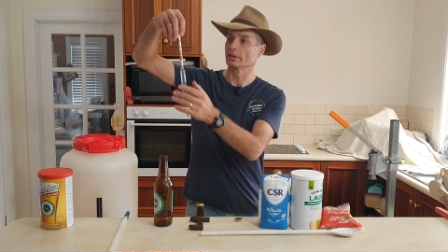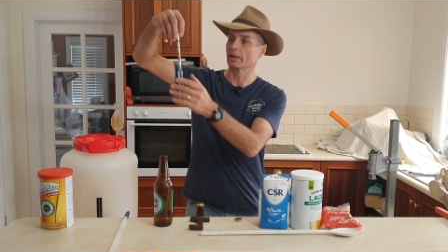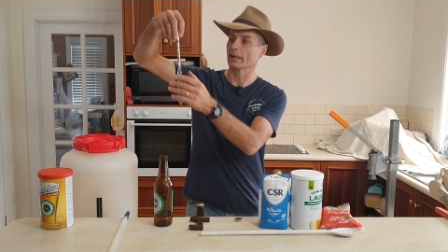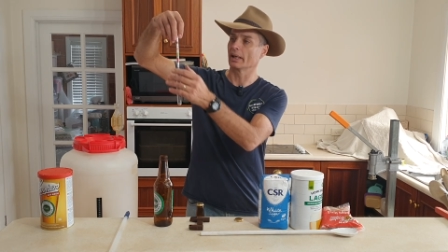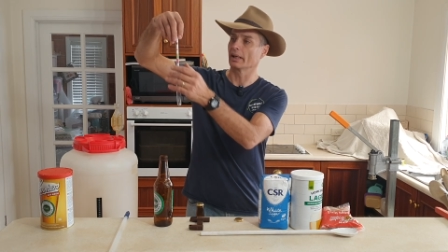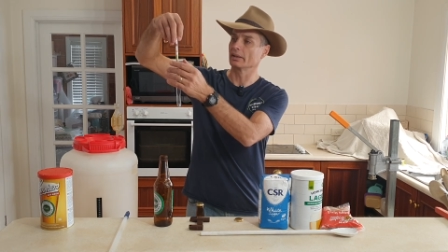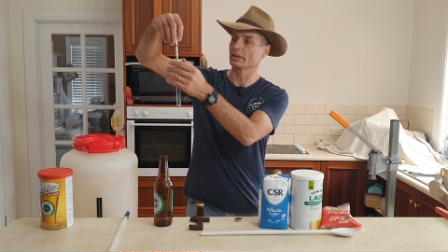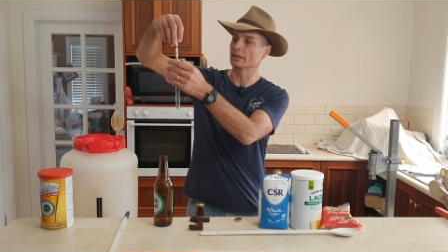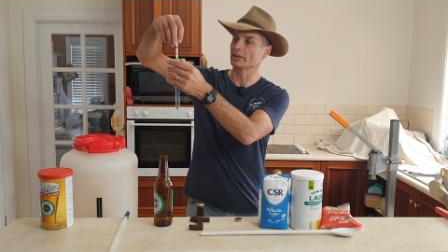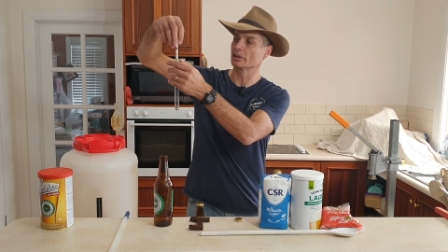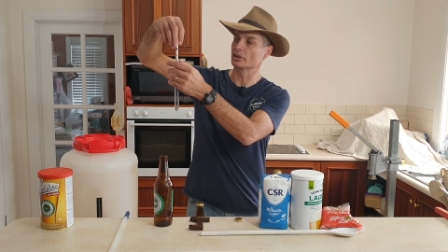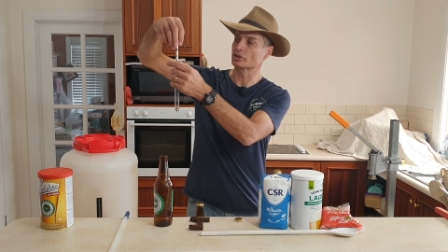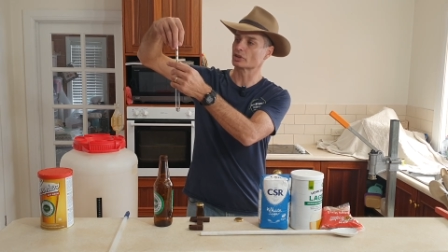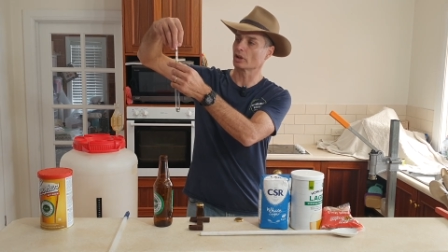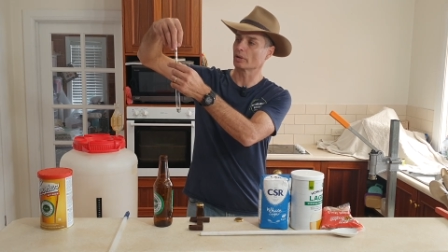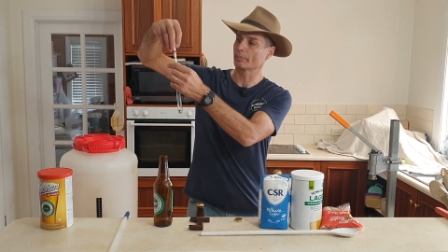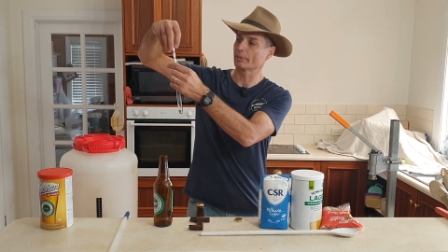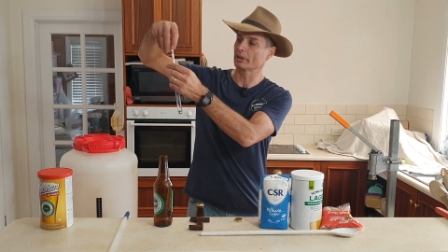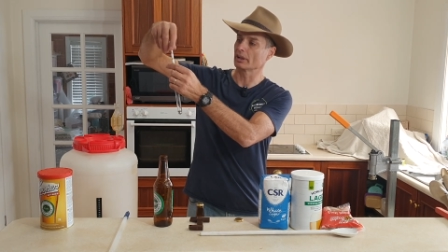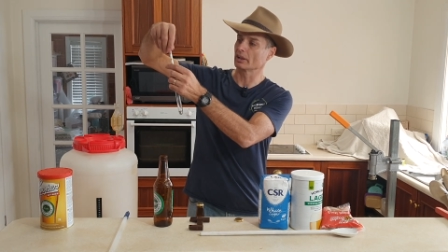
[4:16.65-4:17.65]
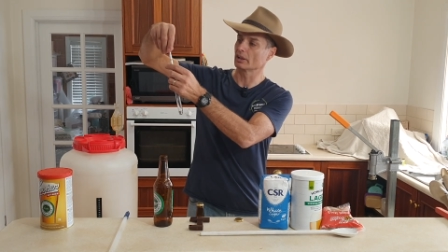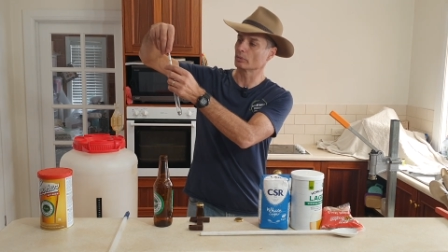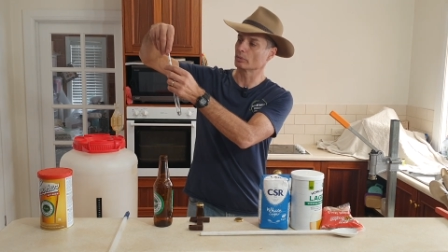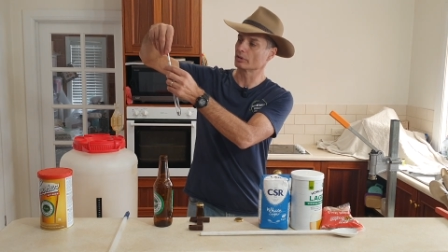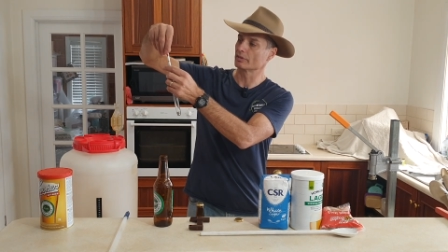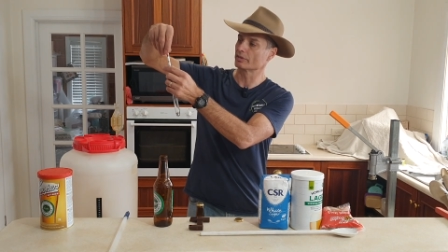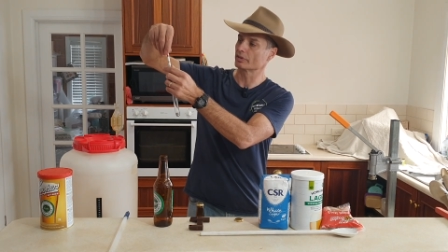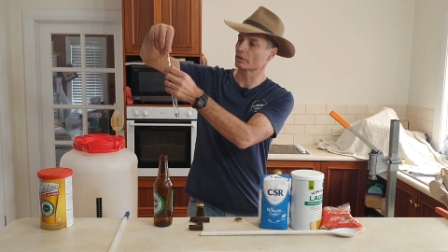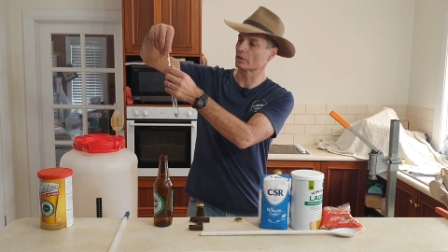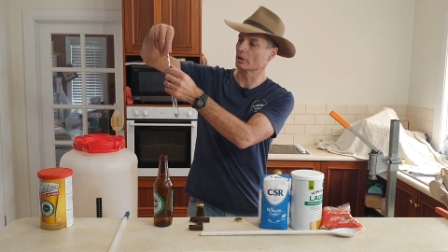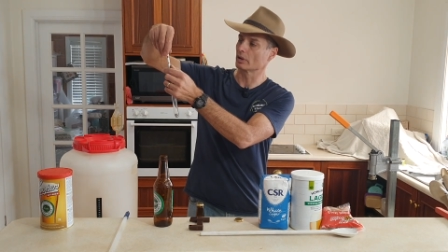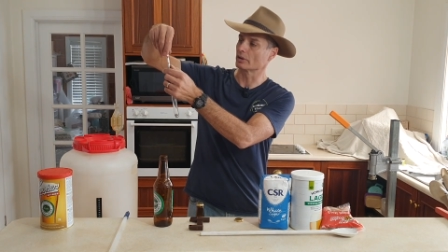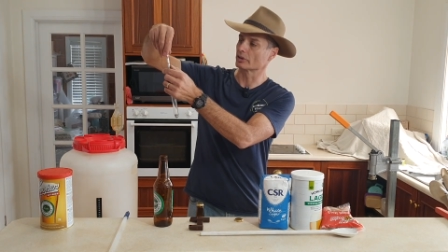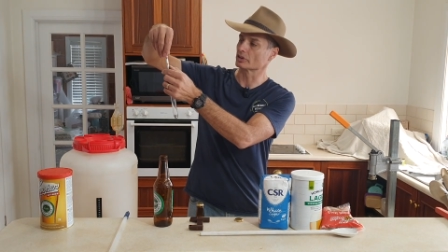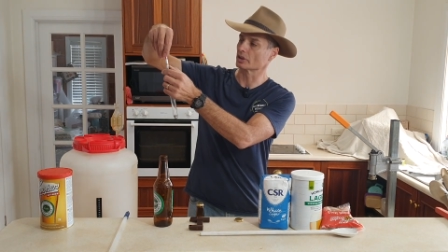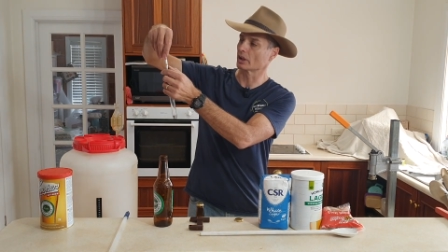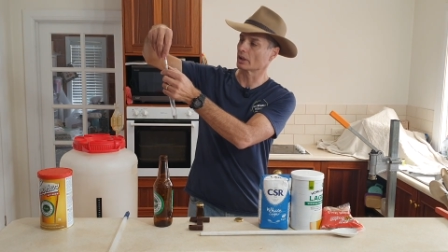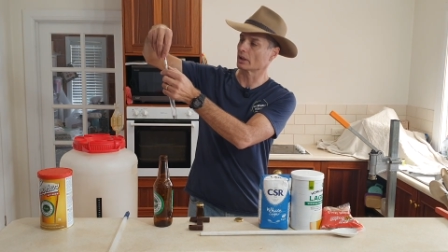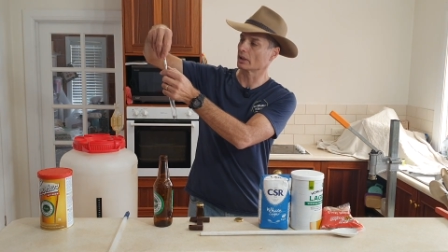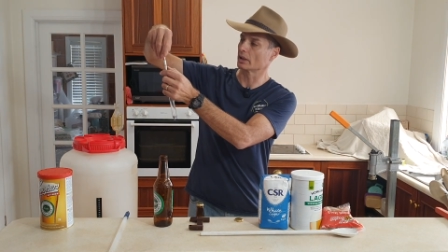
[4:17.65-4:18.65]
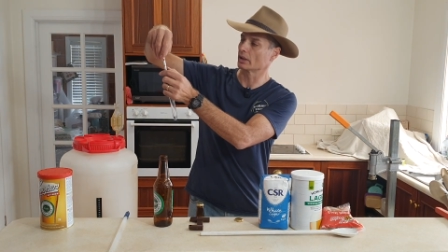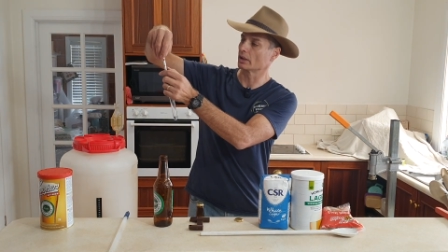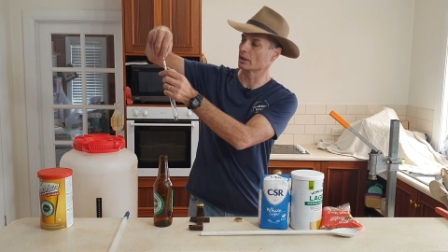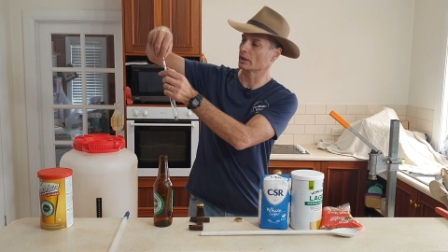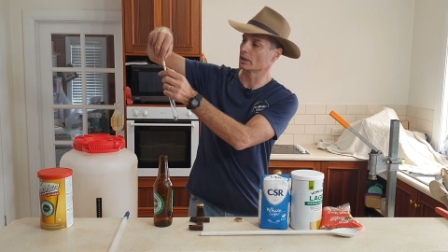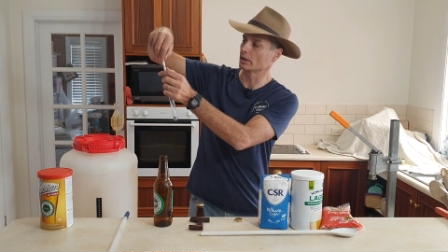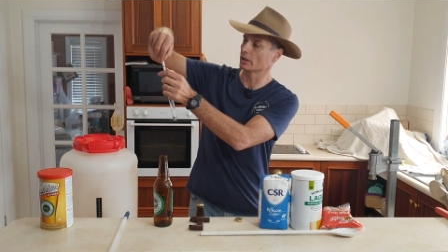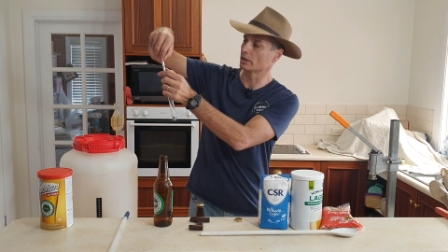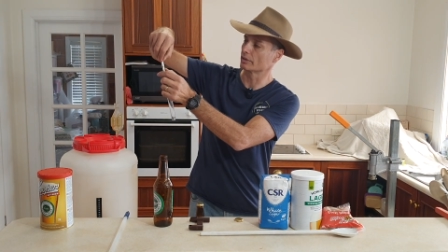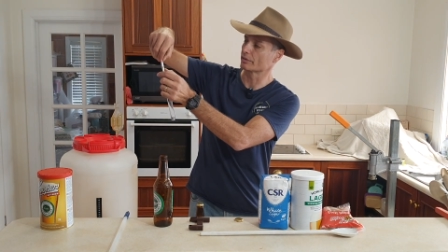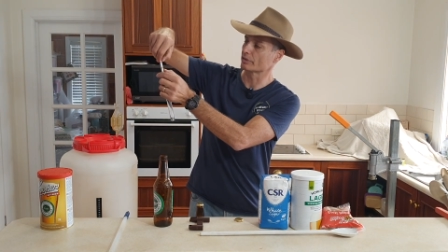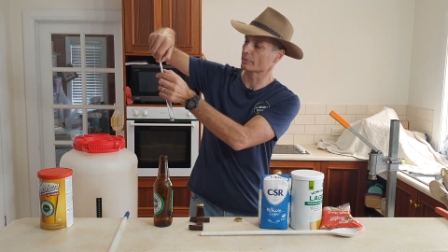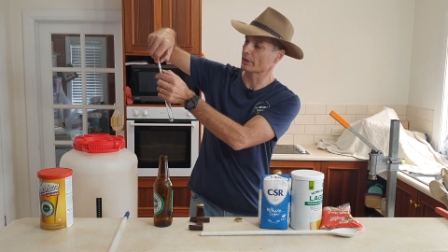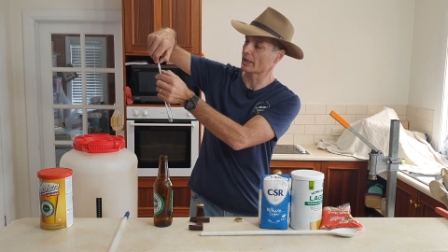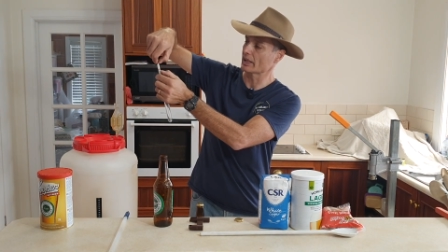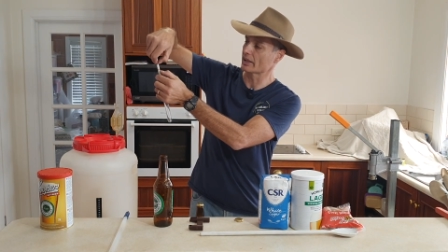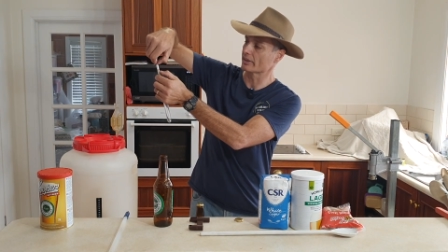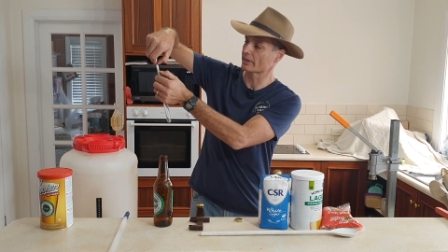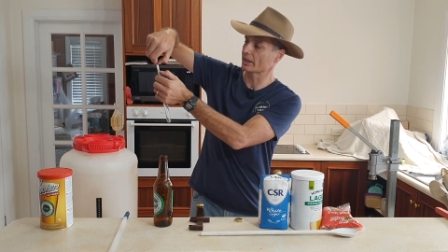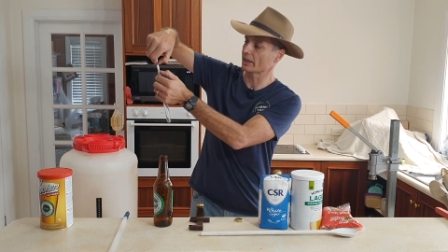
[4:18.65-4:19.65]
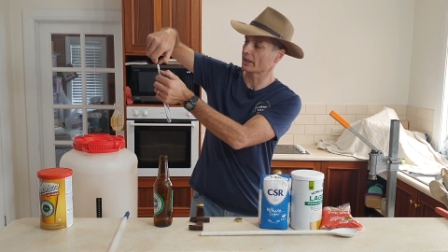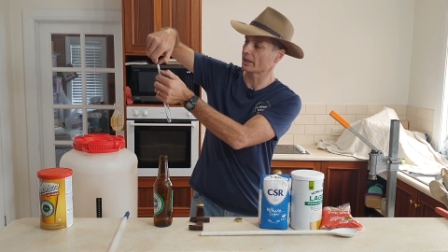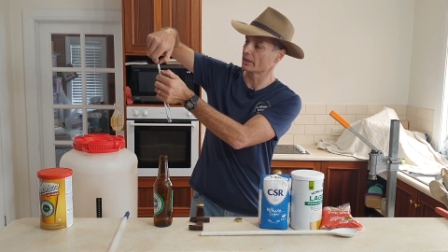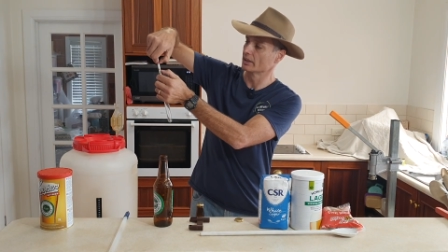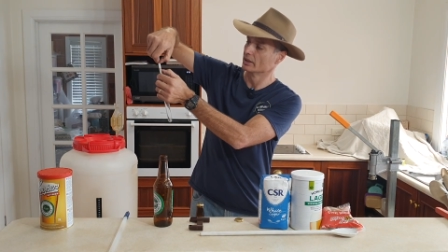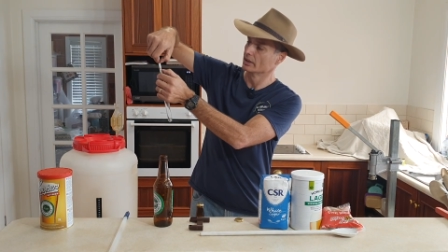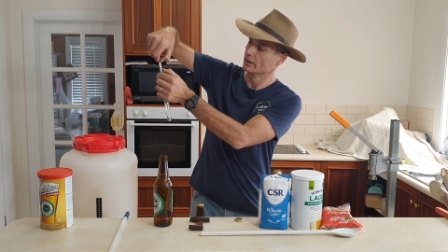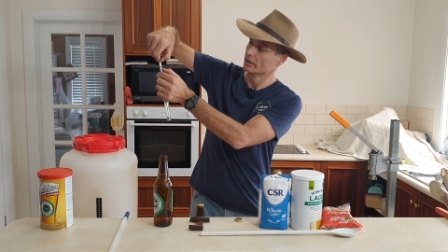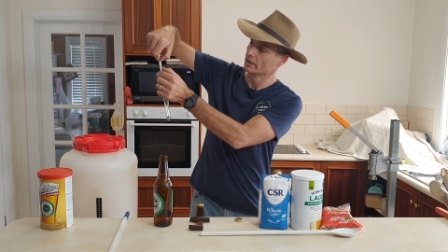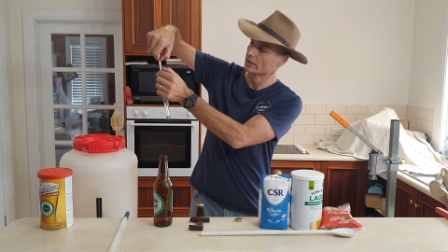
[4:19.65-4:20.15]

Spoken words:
And in the top here, we've got, from there to there,